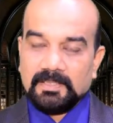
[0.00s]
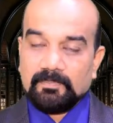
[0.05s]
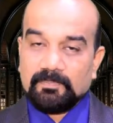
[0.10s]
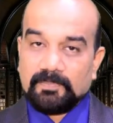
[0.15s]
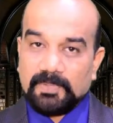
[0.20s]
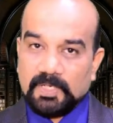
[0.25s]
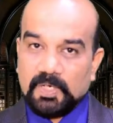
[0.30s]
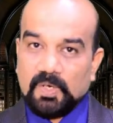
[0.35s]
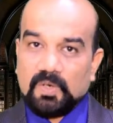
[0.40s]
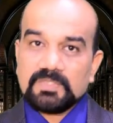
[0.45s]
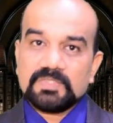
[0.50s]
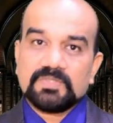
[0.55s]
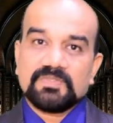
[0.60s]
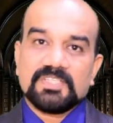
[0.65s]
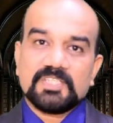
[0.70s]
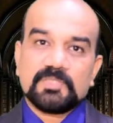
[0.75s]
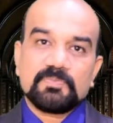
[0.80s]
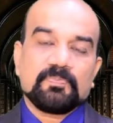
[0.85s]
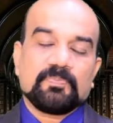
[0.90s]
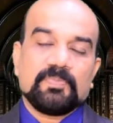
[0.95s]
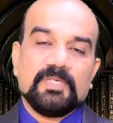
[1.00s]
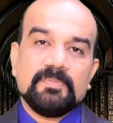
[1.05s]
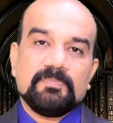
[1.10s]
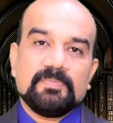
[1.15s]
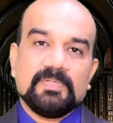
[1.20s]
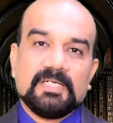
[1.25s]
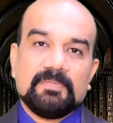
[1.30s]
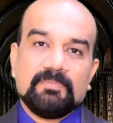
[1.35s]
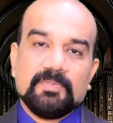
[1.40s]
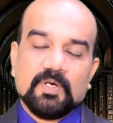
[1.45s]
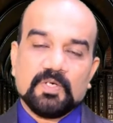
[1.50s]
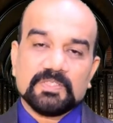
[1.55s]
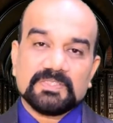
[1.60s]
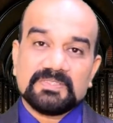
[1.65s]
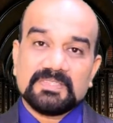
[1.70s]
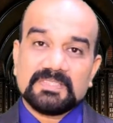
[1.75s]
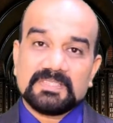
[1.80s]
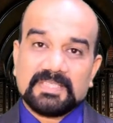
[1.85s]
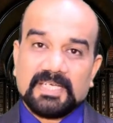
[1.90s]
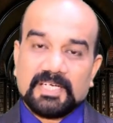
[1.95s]
Because of this people and because
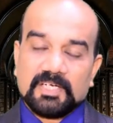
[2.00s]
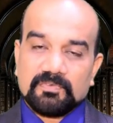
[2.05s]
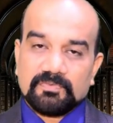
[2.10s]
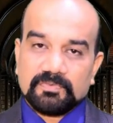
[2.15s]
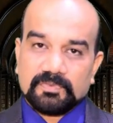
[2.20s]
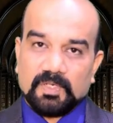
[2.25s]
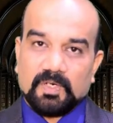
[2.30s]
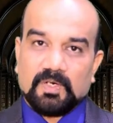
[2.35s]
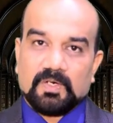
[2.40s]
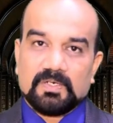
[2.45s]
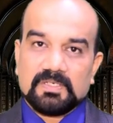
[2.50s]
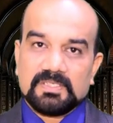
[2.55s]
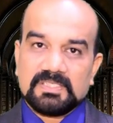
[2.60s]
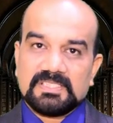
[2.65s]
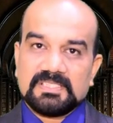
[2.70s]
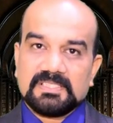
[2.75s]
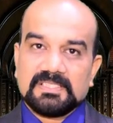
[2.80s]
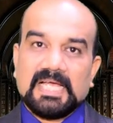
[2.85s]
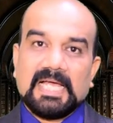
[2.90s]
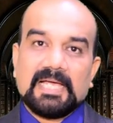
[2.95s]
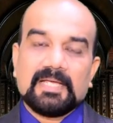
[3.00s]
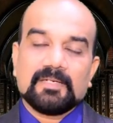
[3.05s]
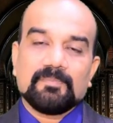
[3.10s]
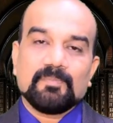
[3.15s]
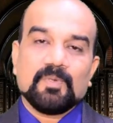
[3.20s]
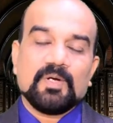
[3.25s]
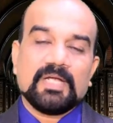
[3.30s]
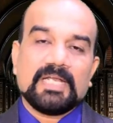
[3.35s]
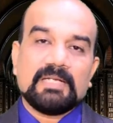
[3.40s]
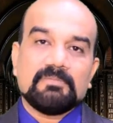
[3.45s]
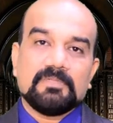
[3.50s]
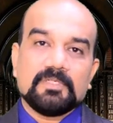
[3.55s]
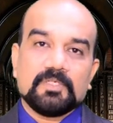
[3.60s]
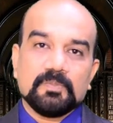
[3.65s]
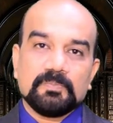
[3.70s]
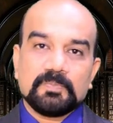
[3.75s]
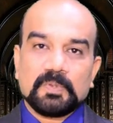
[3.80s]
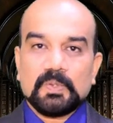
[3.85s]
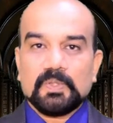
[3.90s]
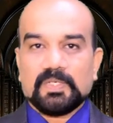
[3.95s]
of this kind of thoughts, I am not able
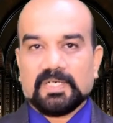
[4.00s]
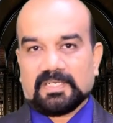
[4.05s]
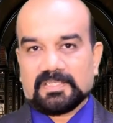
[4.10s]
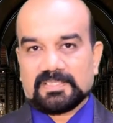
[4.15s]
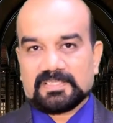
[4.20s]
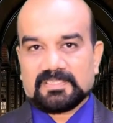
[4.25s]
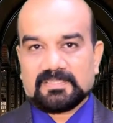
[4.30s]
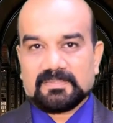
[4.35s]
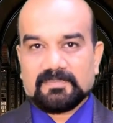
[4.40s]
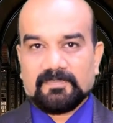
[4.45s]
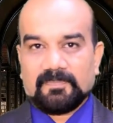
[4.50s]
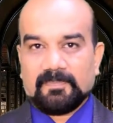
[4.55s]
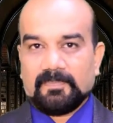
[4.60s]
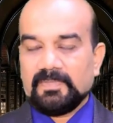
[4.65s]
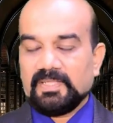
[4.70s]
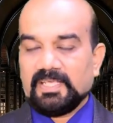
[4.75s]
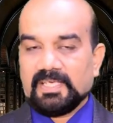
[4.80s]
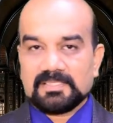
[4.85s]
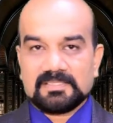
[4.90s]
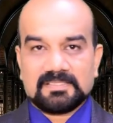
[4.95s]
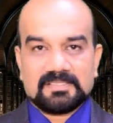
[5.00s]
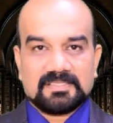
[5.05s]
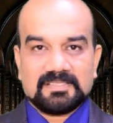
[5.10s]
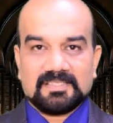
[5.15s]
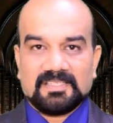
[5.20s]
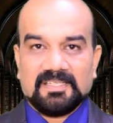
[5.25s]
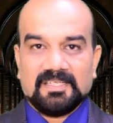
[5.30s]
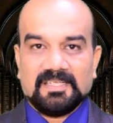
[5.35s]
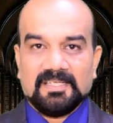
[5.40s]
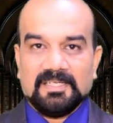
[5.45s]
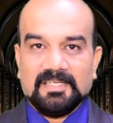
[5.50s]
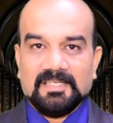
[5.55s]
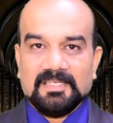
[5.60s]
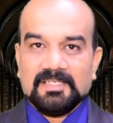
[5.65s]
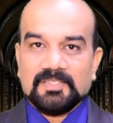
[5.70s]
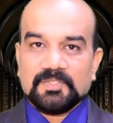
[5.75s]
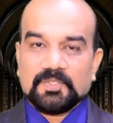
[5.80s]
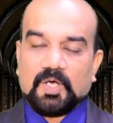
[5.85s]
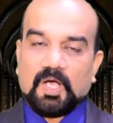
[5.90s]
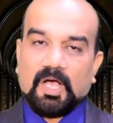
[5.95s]
to progress. Yes.
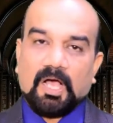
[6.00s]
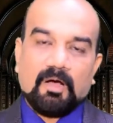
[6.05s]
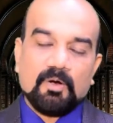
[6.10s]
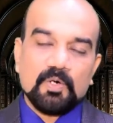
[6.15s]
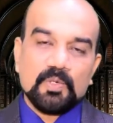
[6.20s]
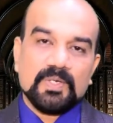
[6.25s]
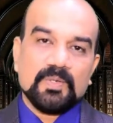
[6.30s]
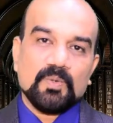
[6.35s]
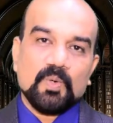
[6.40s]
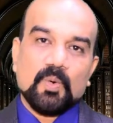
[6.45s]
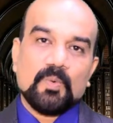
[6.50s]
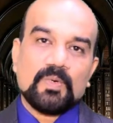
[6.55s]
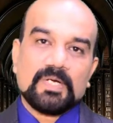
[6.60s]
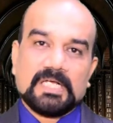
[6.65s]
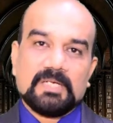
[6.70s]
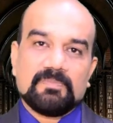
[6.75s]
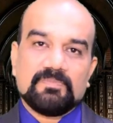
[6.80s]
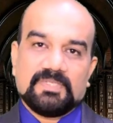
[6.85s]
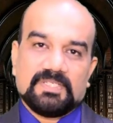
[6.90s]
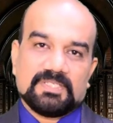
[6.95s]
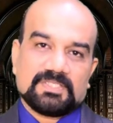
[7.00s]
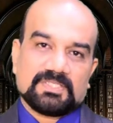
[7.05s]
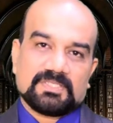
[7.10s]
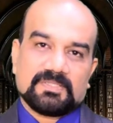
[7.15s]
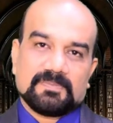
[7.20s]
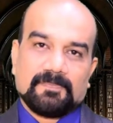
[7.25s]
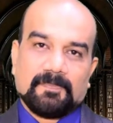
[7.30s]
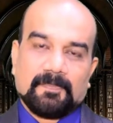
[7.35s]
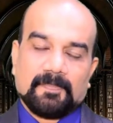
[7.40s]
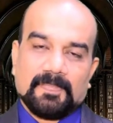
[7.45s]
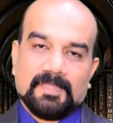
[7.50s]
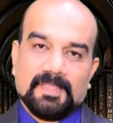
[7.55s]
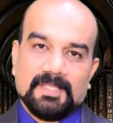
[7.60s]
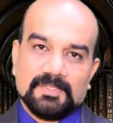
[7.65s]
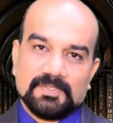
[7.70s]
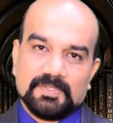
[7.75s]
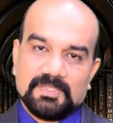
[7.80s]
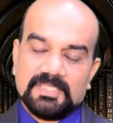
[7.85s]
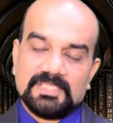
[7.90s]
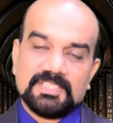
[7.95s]
So how do I overcome this?
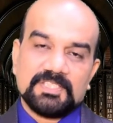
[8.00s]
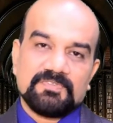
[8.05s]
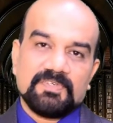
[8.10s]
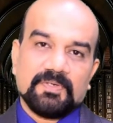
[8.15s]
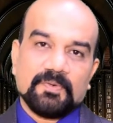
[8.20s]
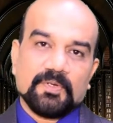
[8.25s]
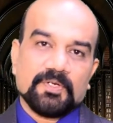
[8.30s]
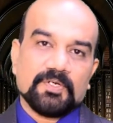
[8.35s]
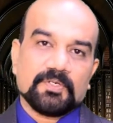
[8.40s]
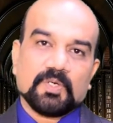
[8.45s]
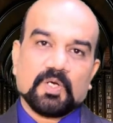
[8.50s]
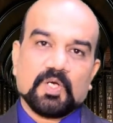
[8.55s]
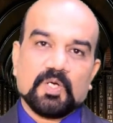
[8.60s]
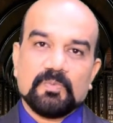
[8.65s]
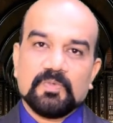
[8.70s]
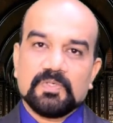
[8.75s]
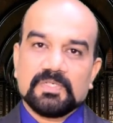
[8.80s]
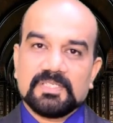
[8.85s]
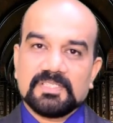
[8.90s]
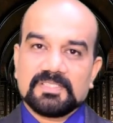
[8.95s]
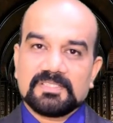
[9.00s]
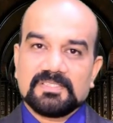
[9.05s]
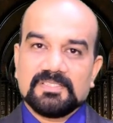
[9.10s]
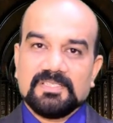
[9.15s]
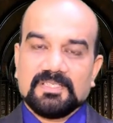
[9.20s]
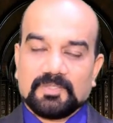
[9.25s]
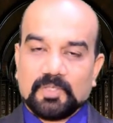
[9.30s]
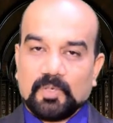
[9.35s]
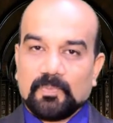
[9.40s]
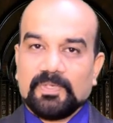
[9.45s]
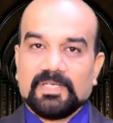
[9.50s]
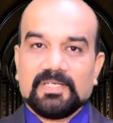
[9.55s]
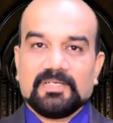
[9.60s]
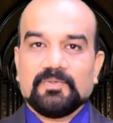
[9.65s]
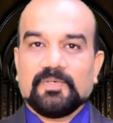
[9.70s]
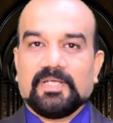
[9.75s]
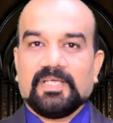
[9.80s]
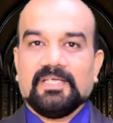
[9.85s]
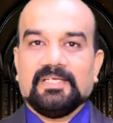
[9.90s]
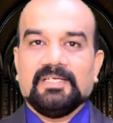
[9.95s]
So this is where we're going to talk about the topic
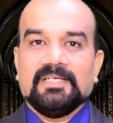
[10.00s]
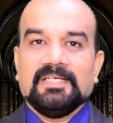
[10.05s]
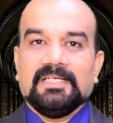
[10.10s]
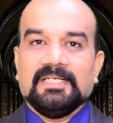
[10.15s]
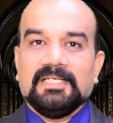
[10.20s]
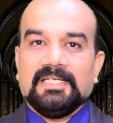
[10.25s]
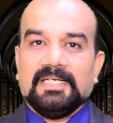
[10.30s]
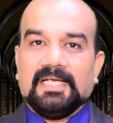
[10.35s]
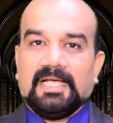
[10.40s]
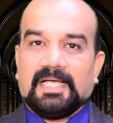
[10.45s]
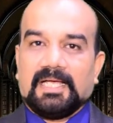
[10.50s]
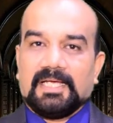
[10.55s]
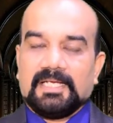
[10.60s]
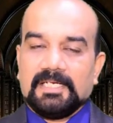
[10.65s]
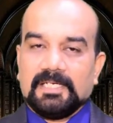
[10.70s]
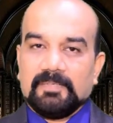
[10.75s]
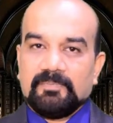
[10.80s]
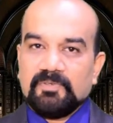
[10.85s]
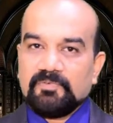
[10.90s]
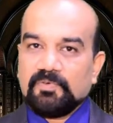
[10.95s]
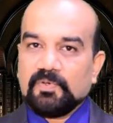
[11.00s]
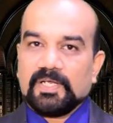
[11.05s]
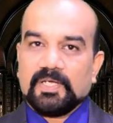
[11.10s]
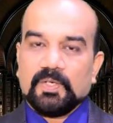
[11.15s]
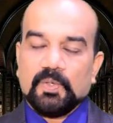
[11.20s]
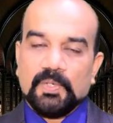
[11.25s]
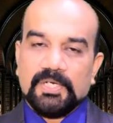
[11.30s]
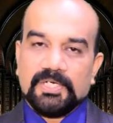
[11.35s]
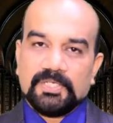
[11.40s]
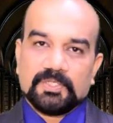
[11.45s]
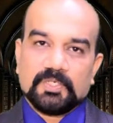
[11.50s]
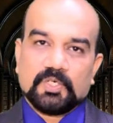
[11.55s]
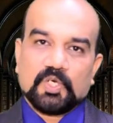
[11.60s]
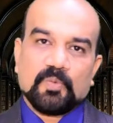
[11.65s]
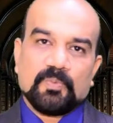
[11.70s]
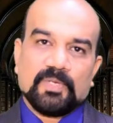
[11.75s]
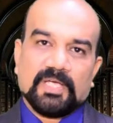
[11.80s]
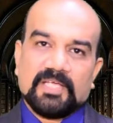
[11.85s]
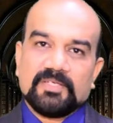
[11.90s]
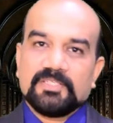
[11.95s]
today. And before I go into the
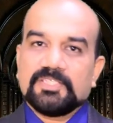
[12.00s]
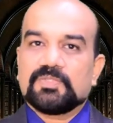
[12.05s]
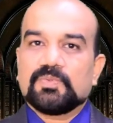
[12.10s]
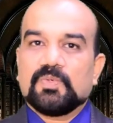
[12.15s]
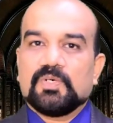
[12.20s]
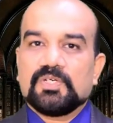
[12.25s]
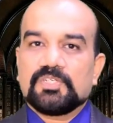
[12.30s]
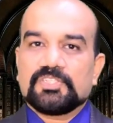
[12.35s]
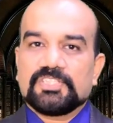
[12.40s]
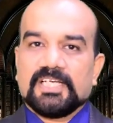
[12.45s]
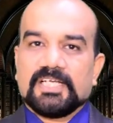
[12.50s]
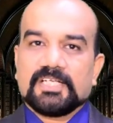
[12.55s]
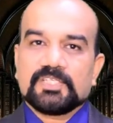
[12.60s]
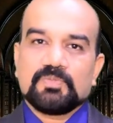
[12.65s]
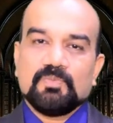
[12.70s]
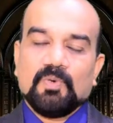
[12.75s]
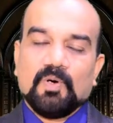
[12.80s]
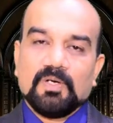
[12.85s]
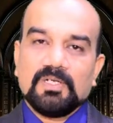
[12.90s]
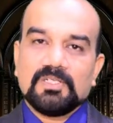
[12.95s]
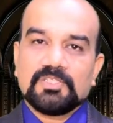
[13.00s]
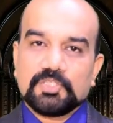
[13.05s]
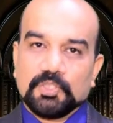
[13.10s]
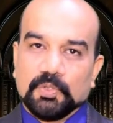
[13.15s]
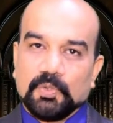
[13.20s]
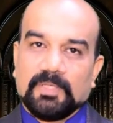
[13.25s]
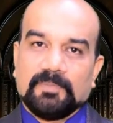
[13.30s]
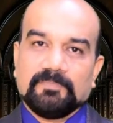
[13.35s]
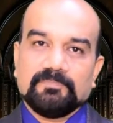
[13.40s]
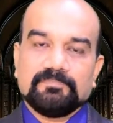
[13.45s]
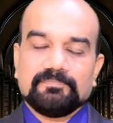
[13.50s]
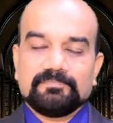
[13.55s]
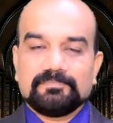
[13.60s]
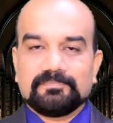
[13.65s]
topic, I just want to share a small story.